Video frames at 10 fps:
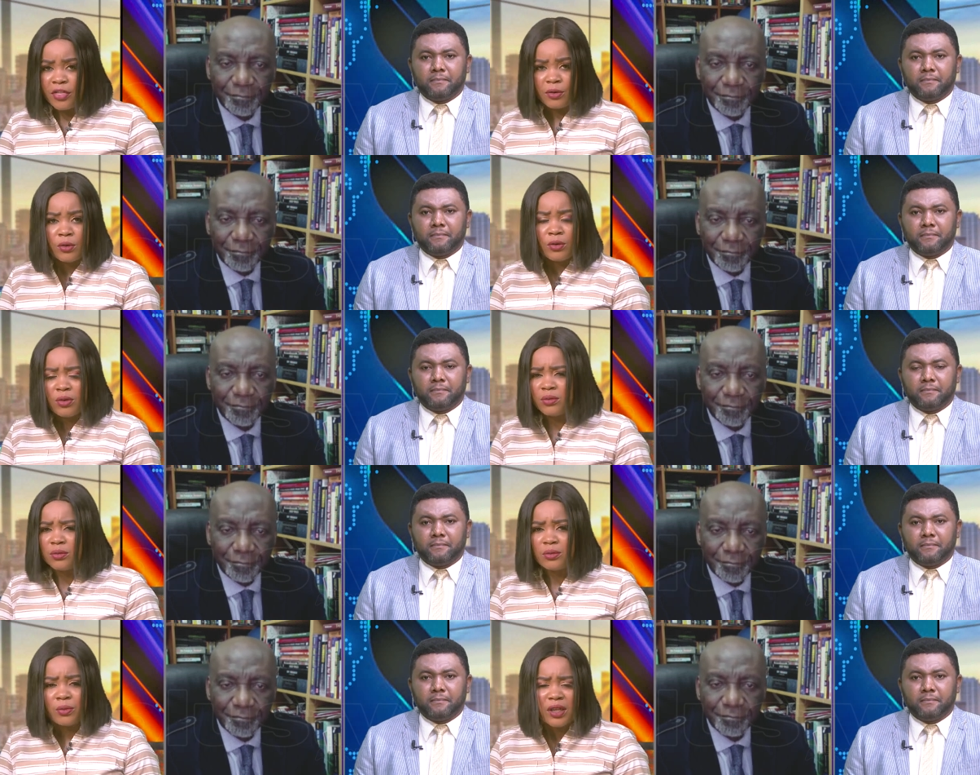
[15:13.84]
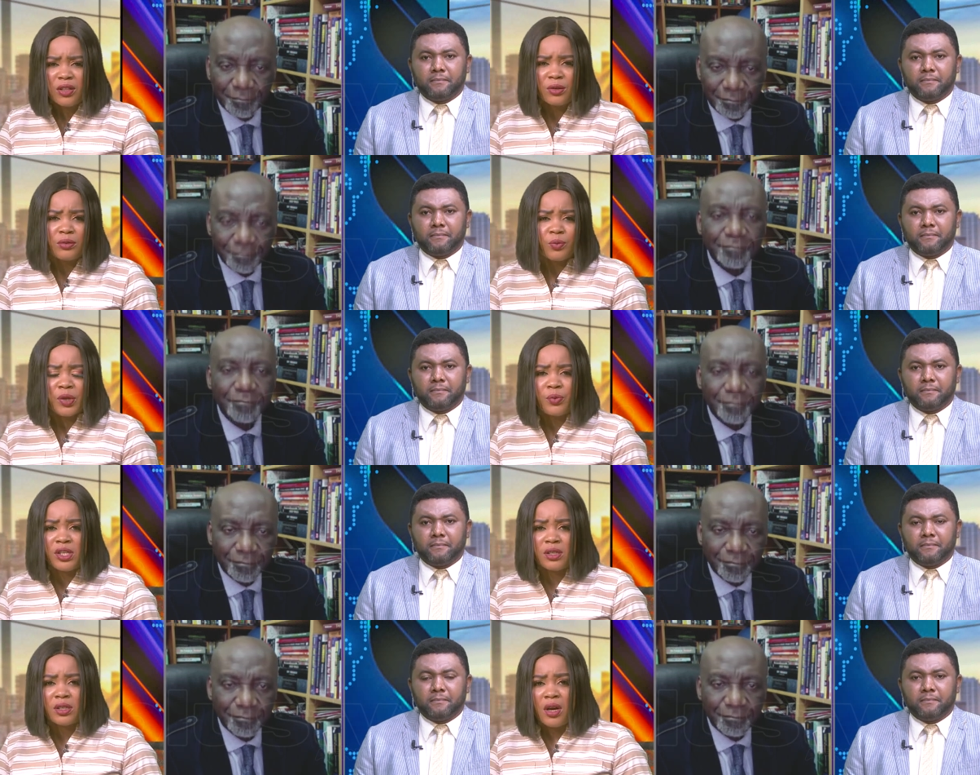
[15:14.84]
Speaker 1: through. What could,
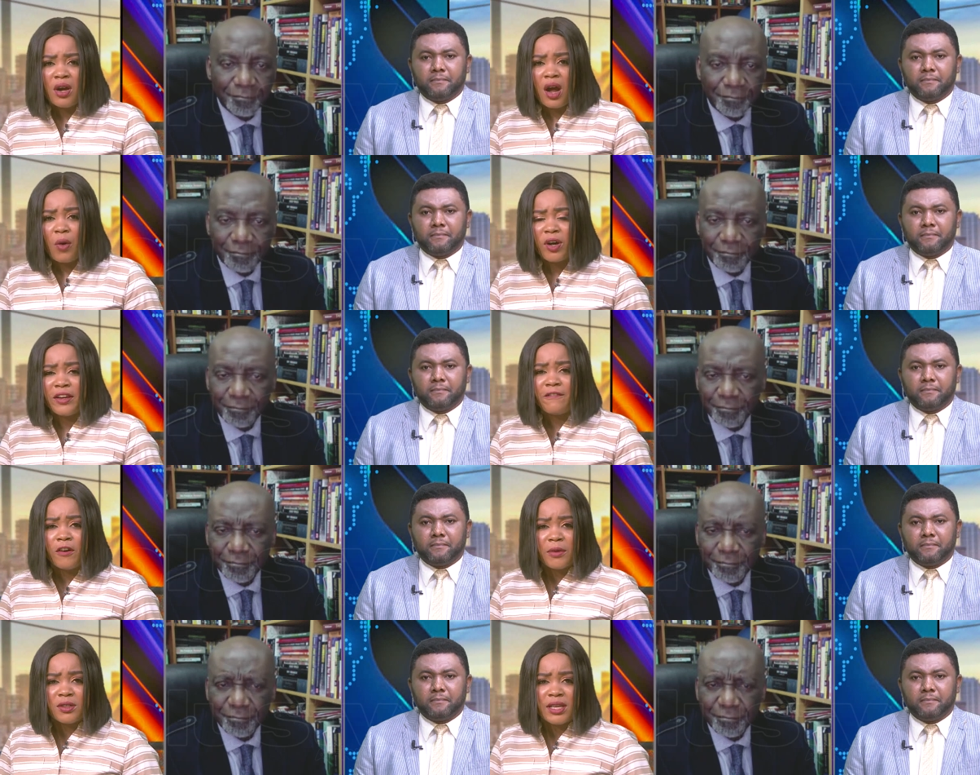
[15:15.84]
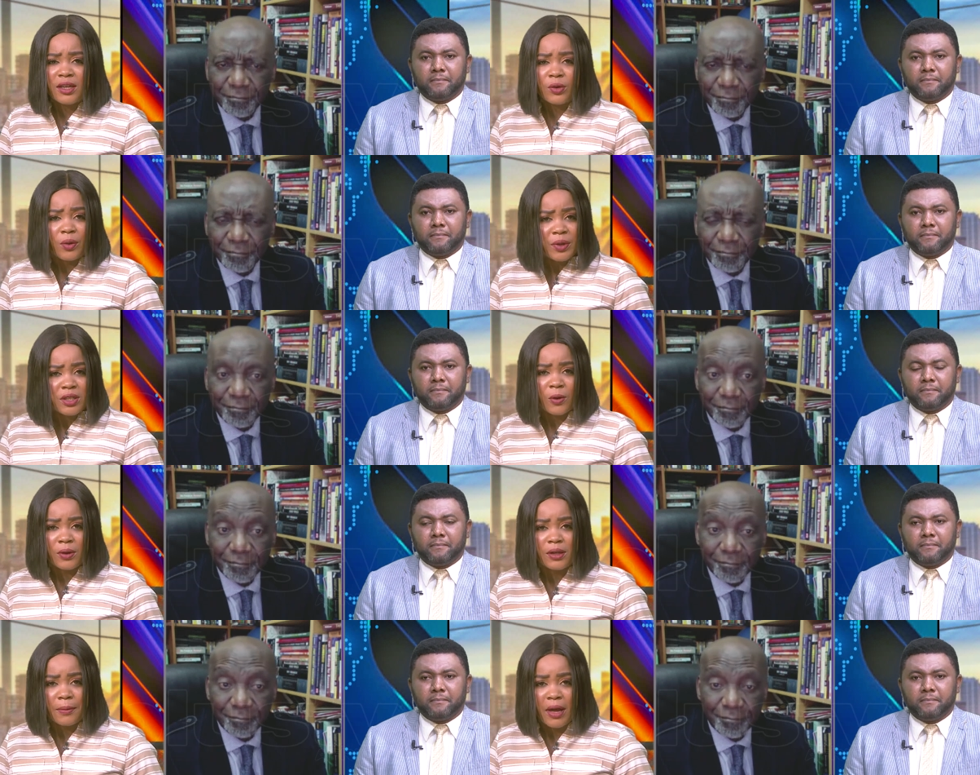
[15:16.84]
which, uh, what informal sector are we
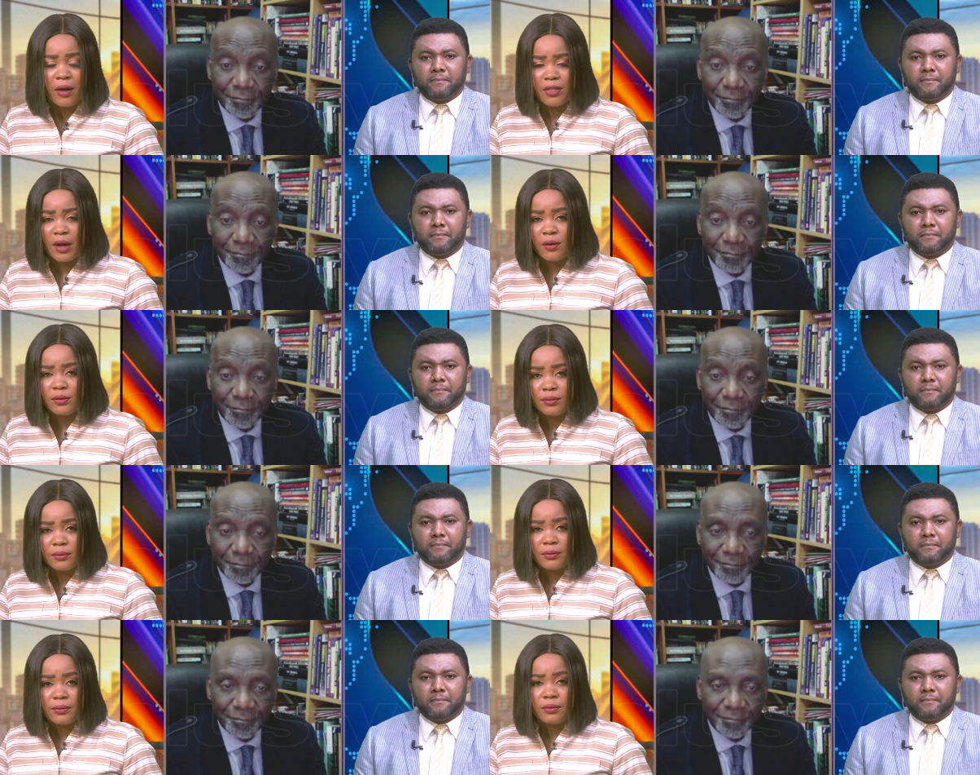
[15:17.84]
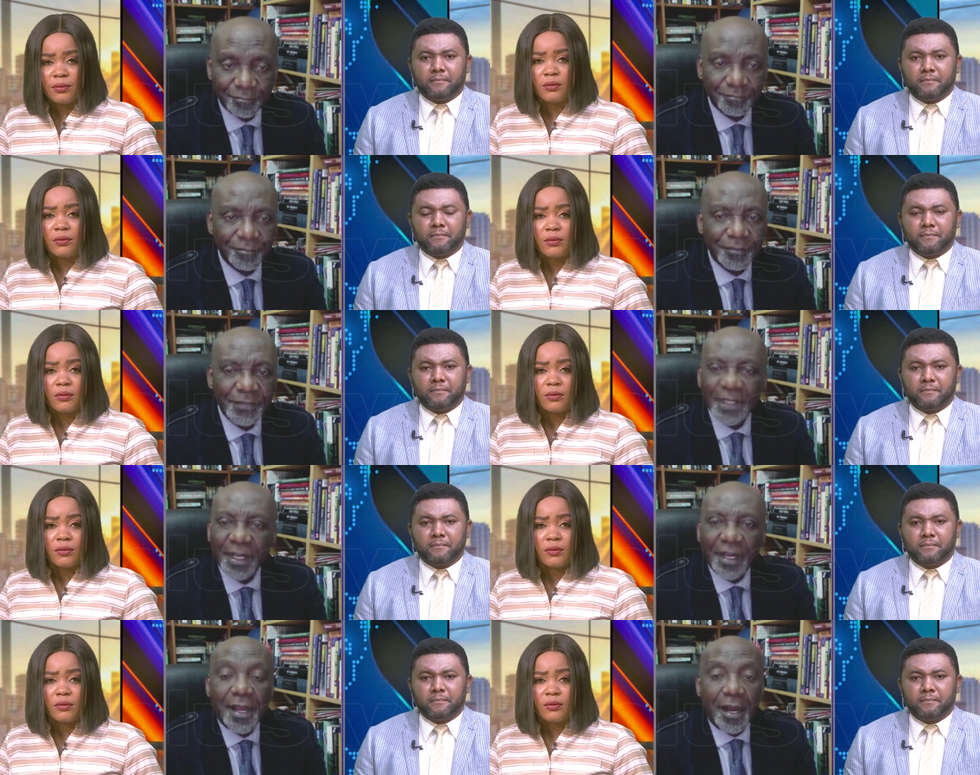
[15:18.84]
talking about now?
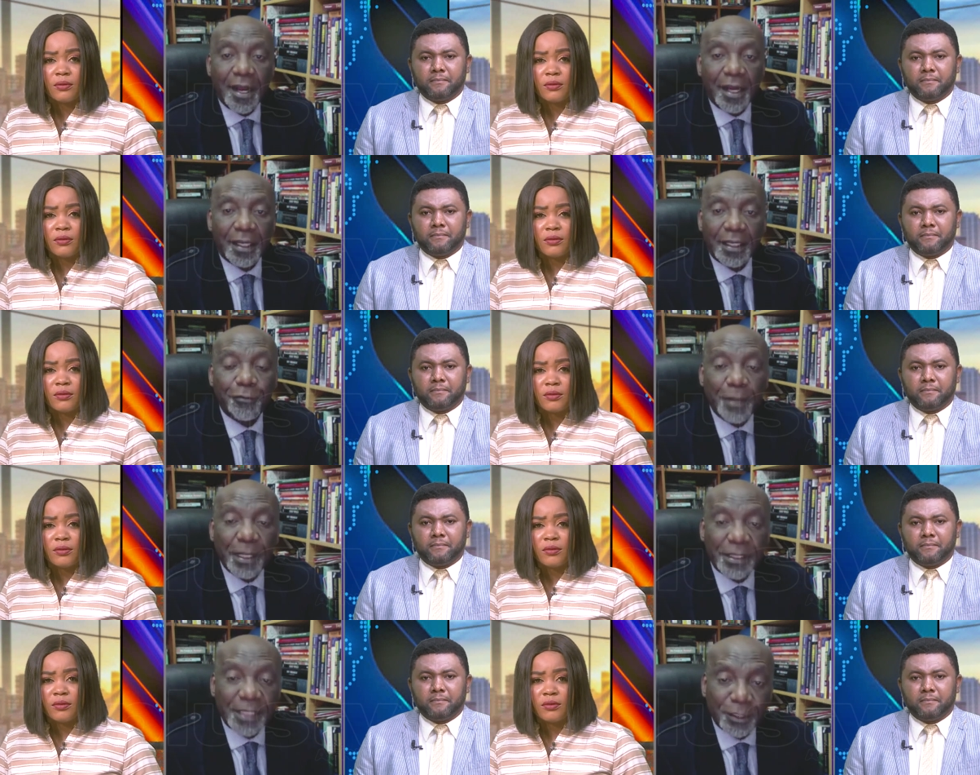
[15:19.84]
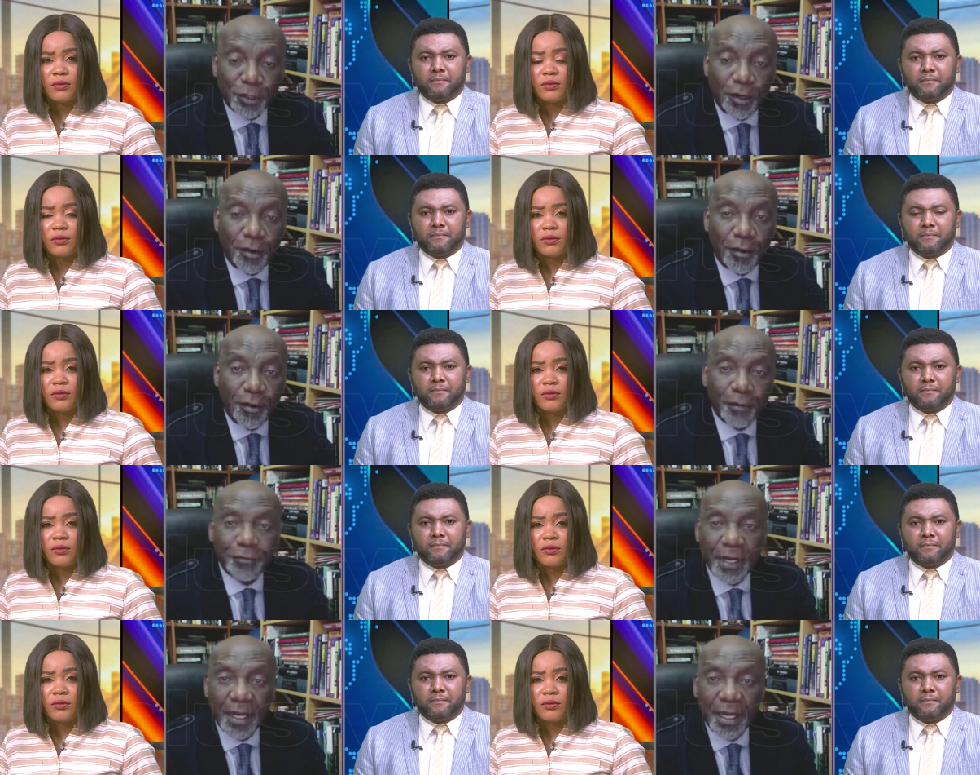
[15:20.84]
Speaker 2: uh, the informal sector of
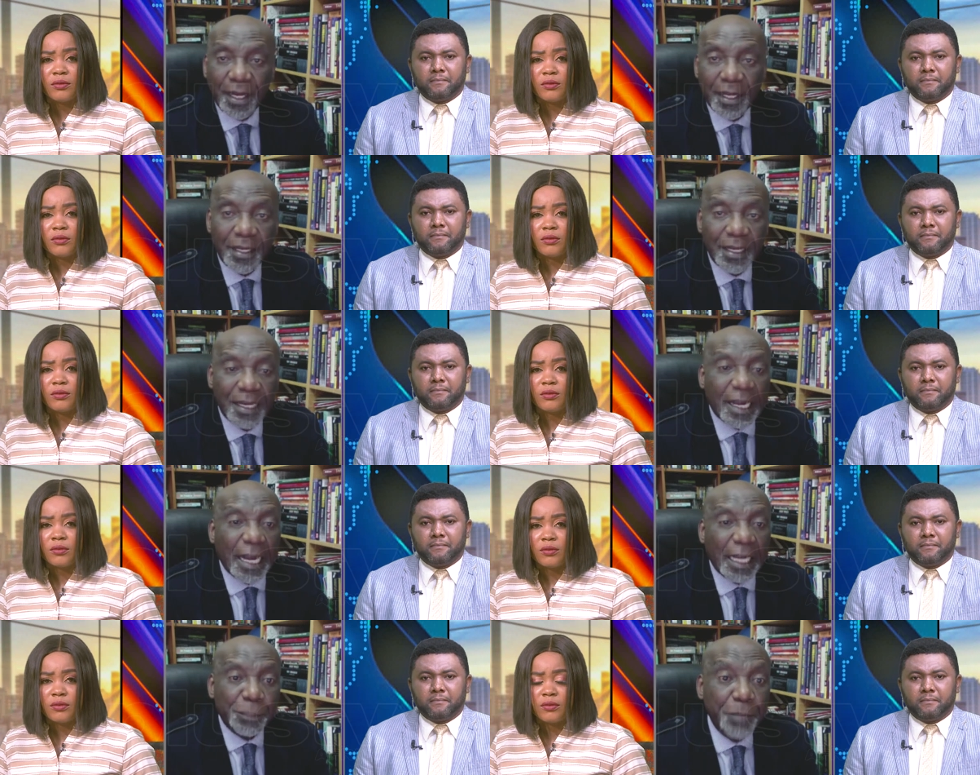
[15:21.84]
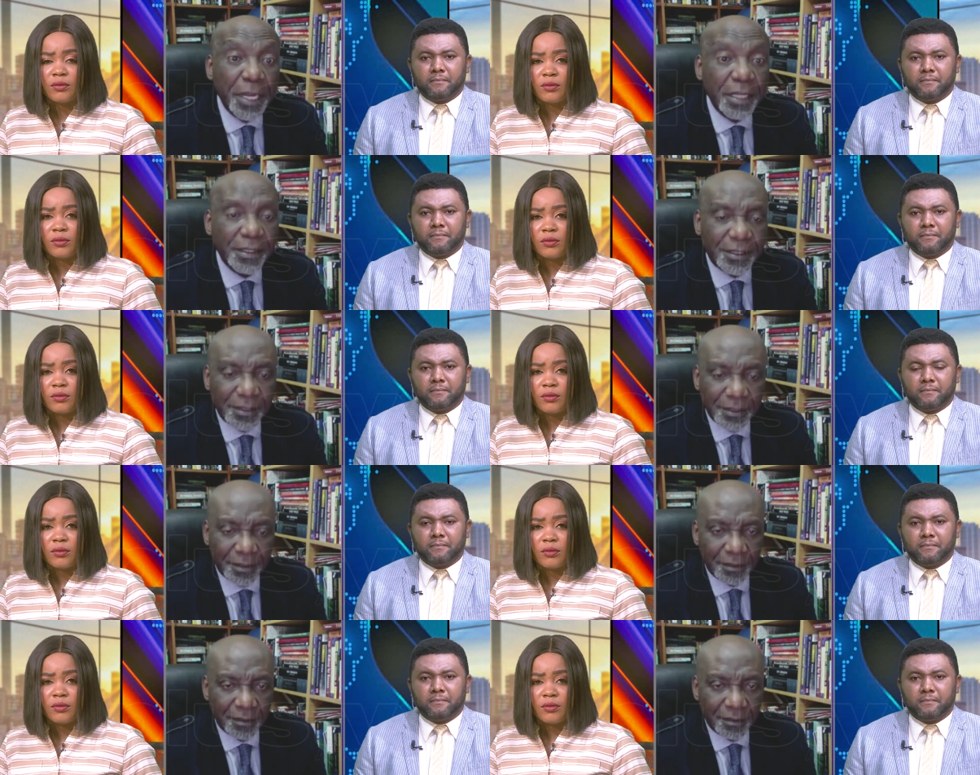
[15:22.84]
uh, cash-based
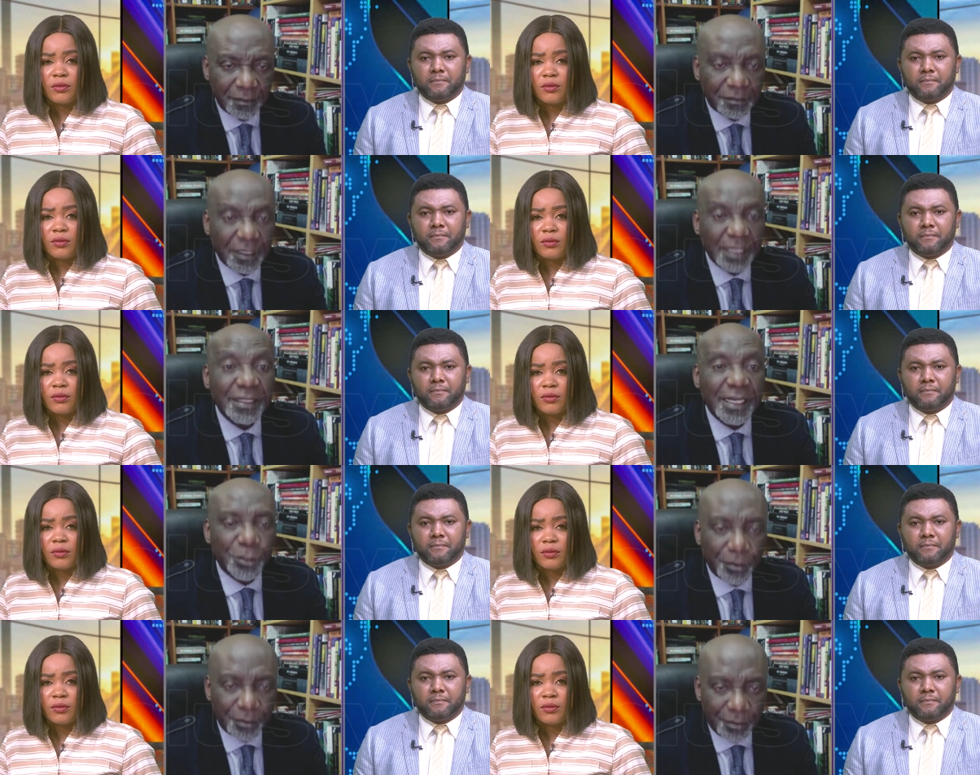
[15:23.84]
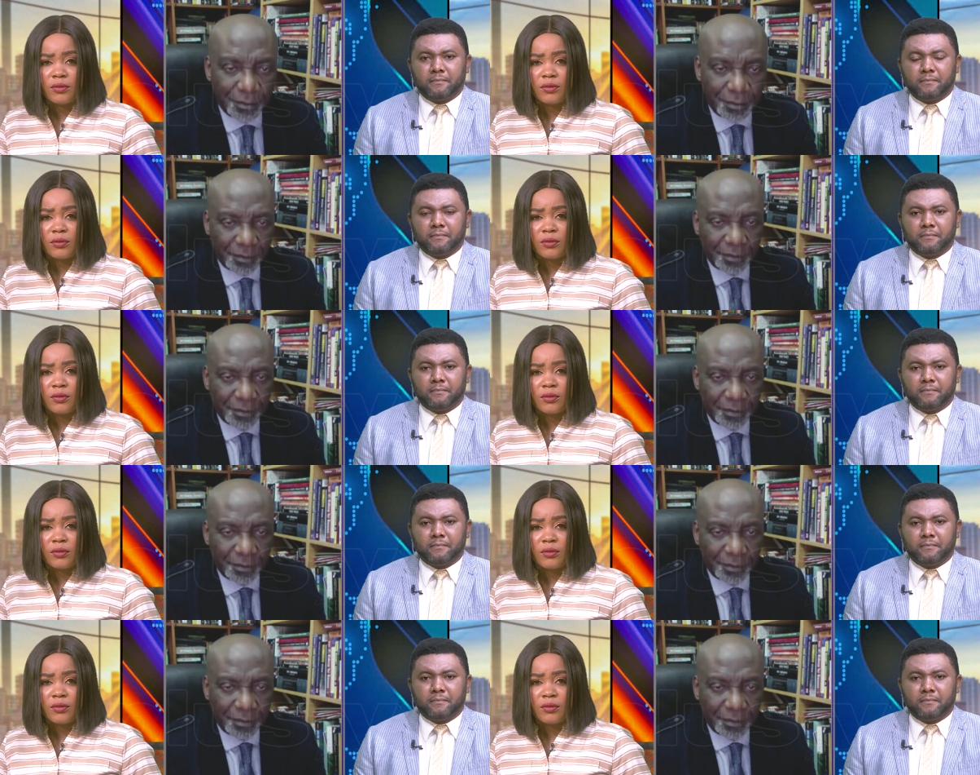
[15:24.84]
transactions.